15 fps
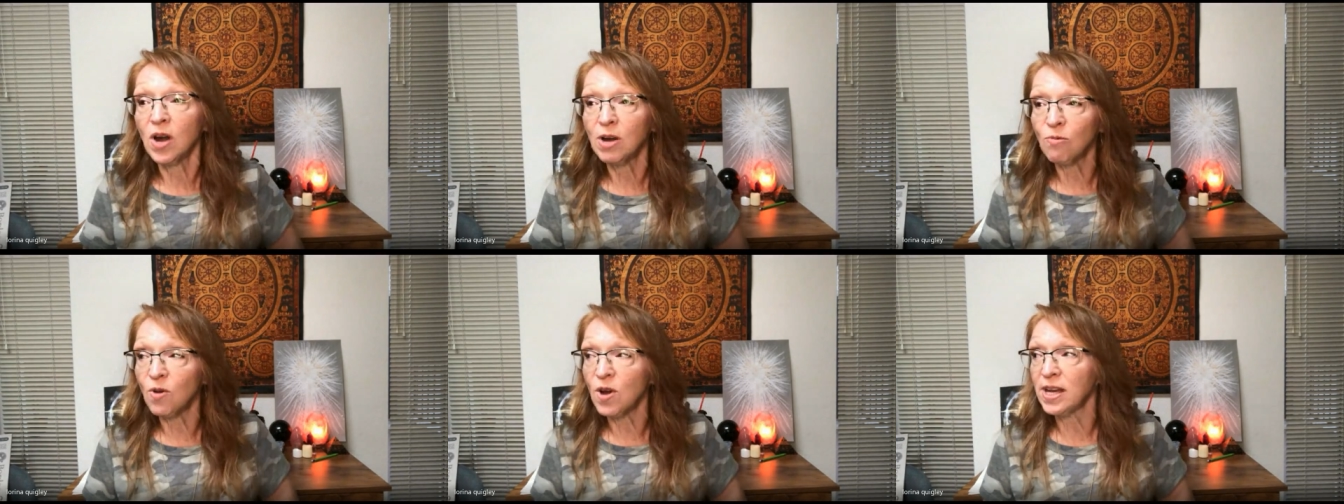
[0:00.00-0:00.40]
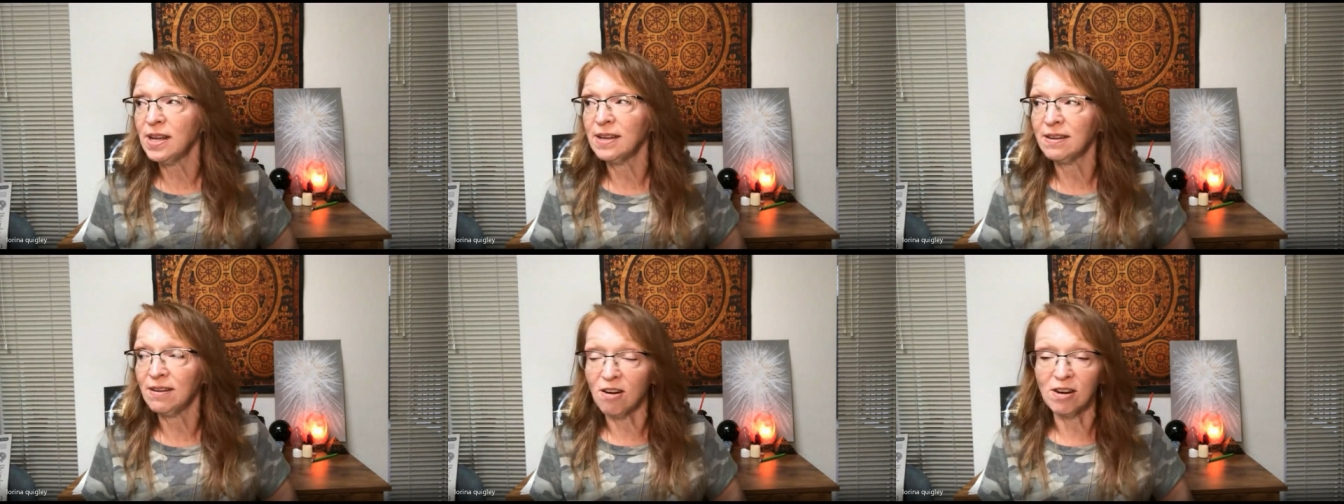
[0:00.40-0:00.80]
I want
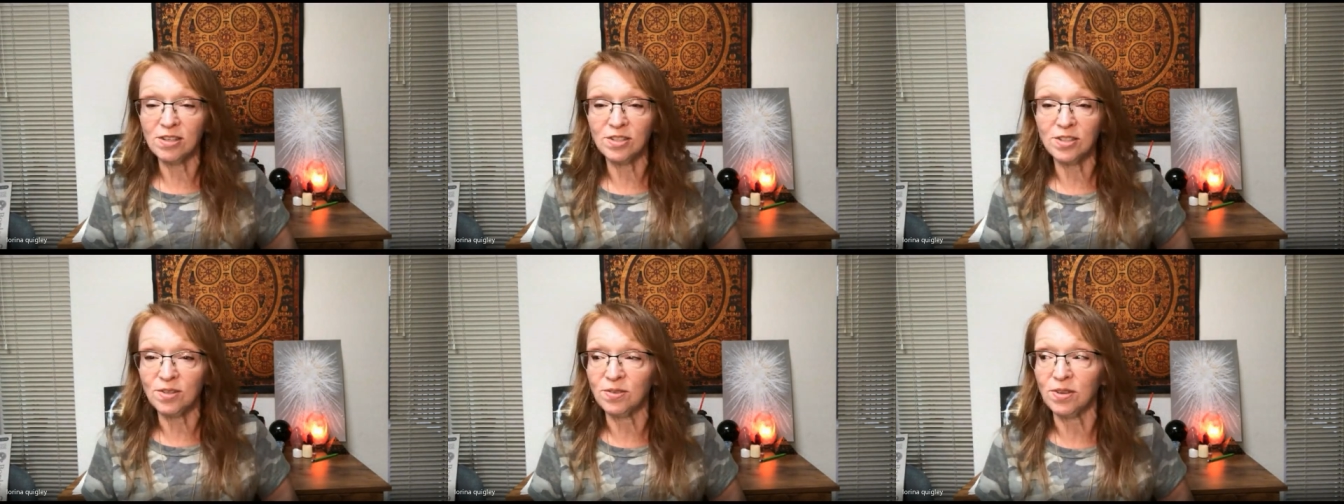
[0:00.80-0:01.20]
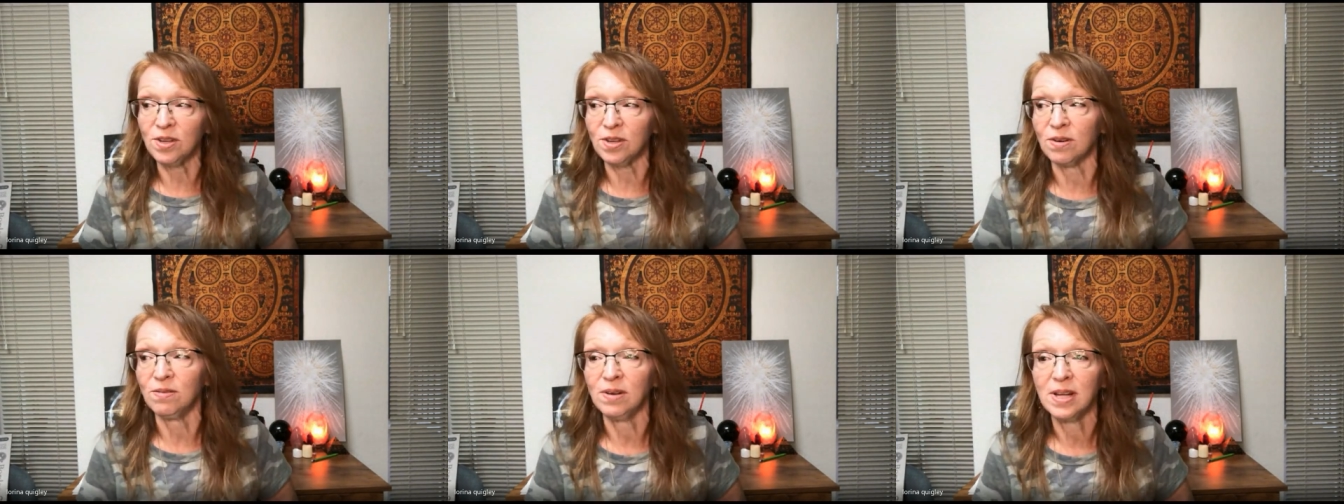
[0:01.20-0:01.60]
an art
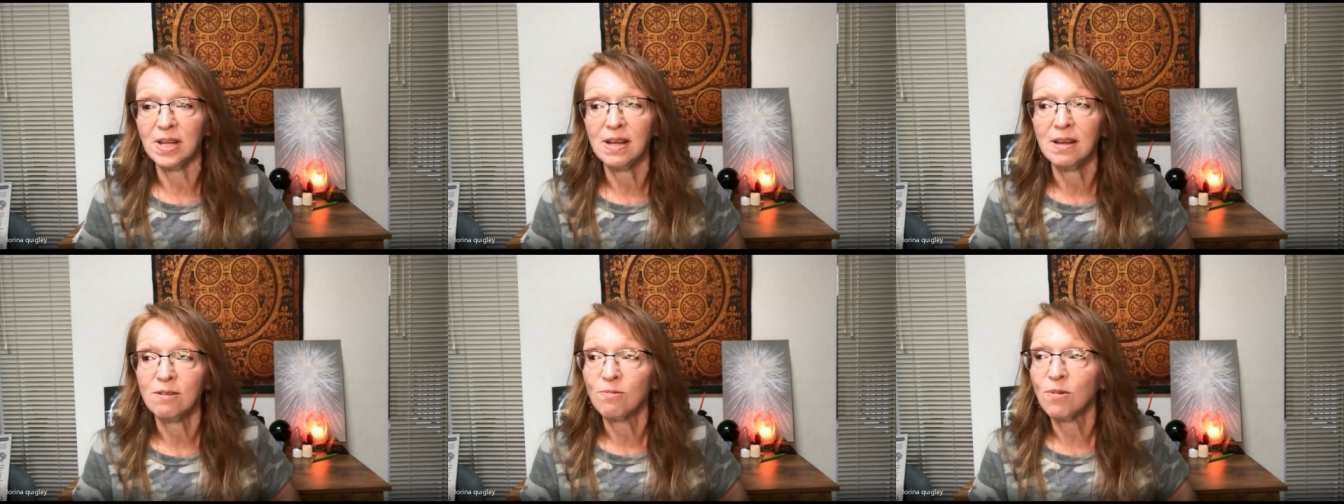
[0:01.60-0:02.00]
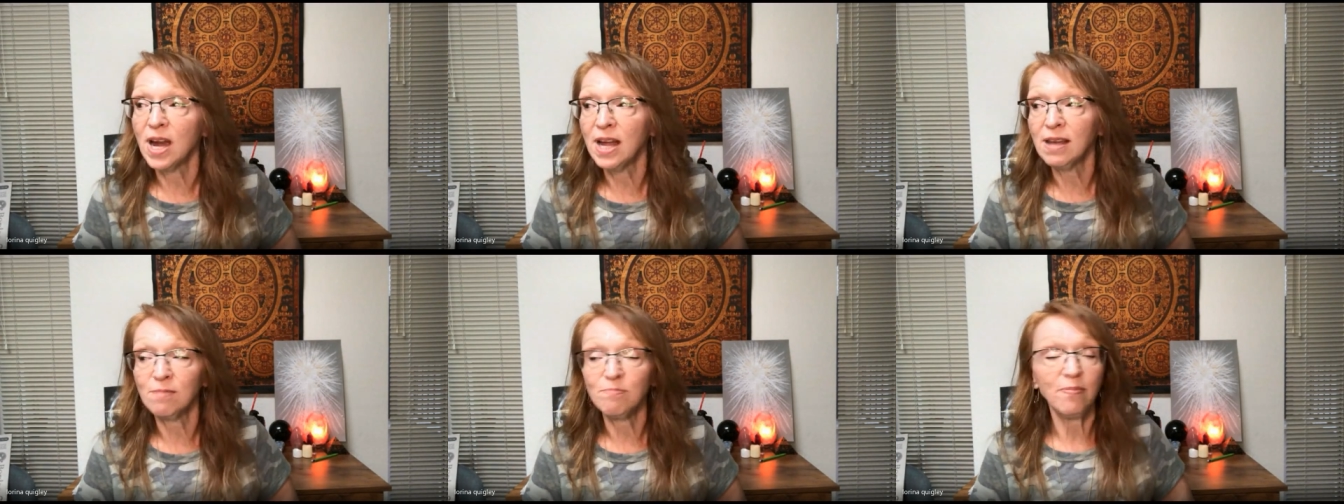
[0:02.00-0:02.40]
studio where I
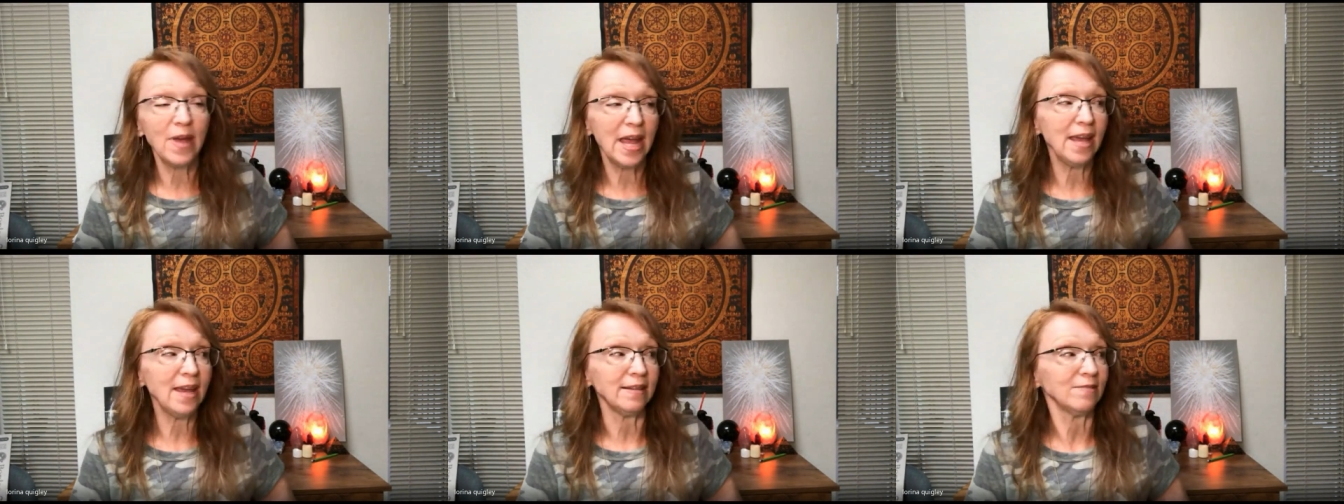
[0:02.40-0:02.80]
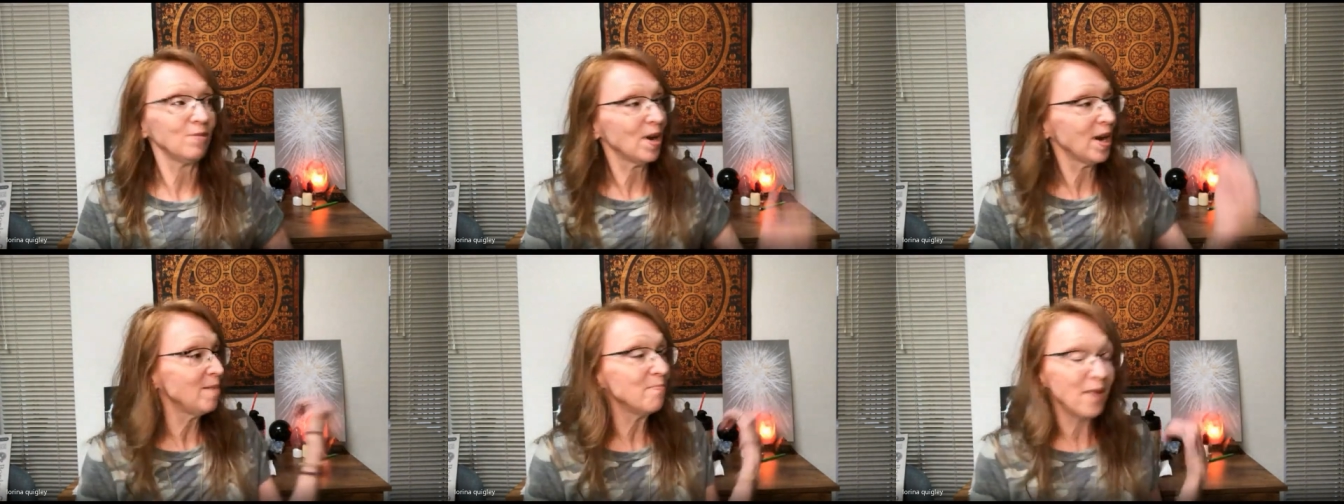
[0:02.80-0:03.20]
can paint
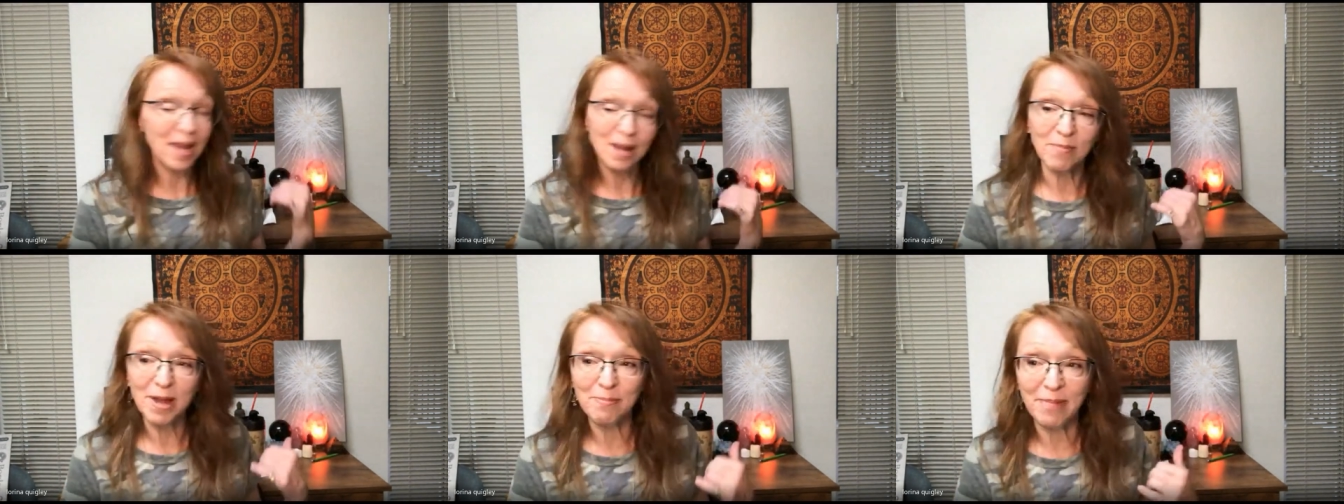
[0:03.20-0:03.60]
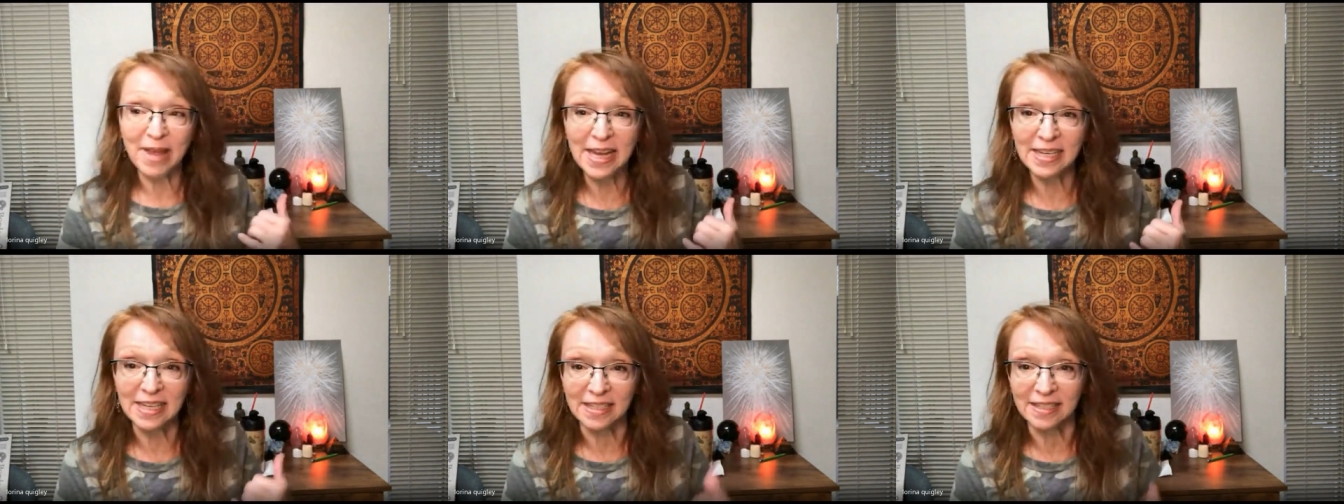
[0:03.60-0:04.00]
my
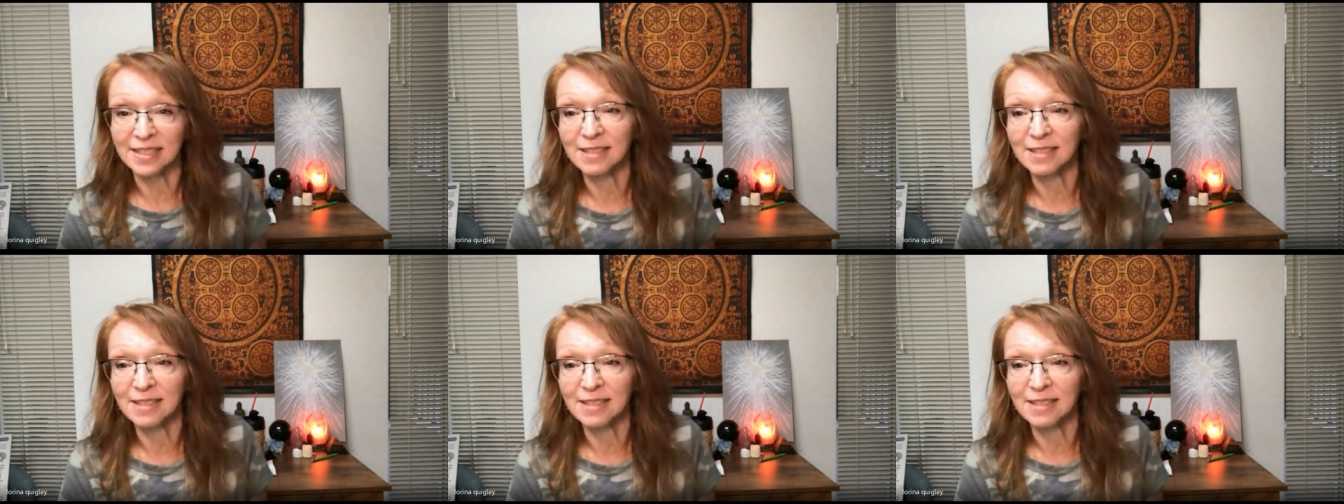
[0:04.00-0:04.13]
paintings.